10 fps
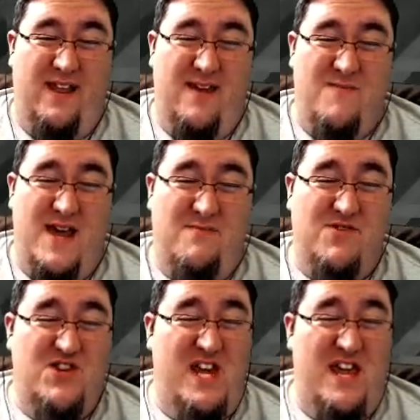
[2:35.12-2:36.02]
made
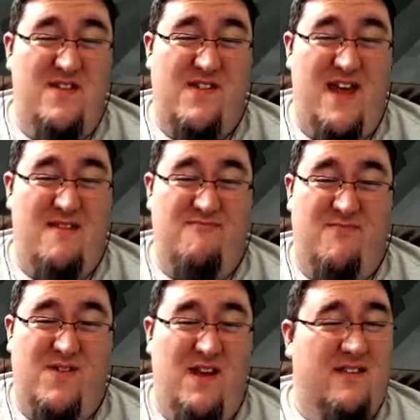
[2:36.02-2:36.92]
machines that
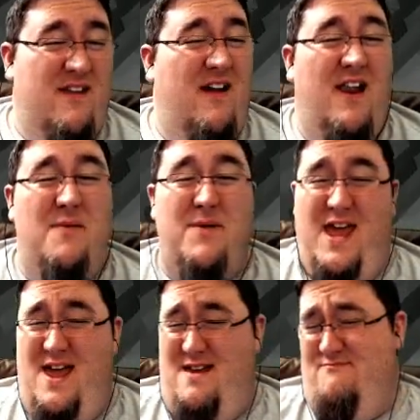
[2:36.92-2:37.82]
sucked it all up
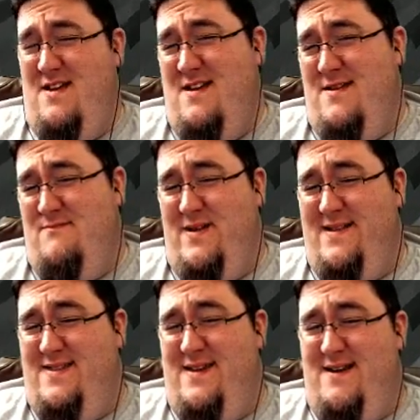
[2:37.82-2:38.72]
again. But
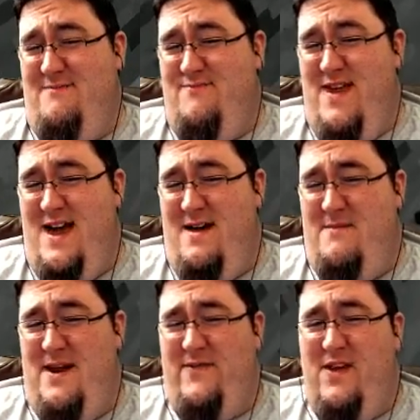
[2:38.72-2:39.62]
yeah, I'm going
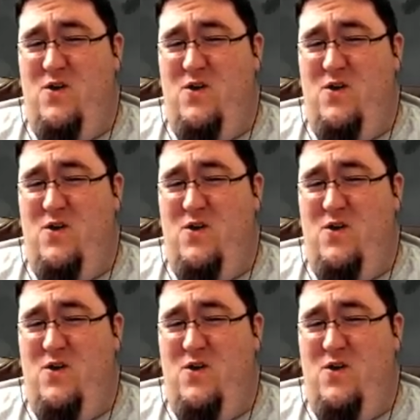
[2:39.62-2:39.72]
to have to go